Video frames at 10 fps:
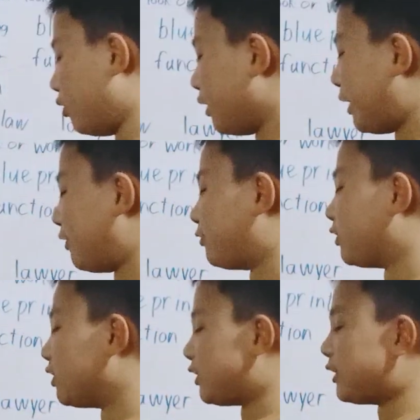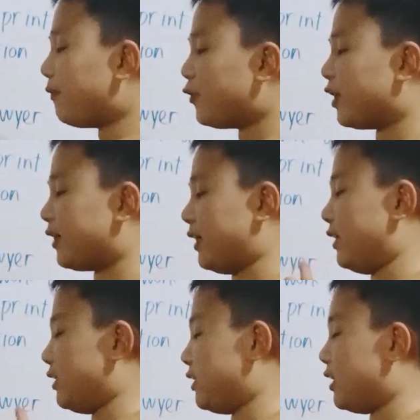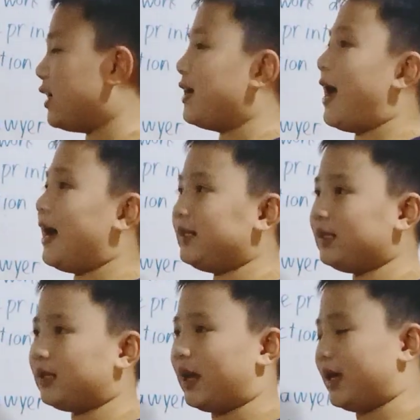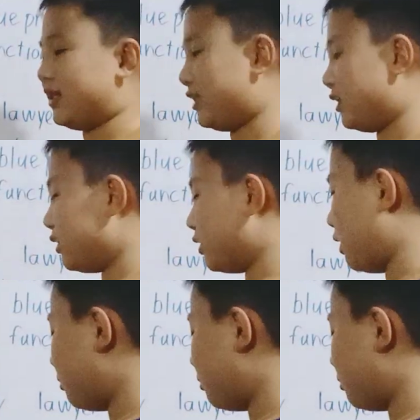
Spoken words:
if something is endless, so I'm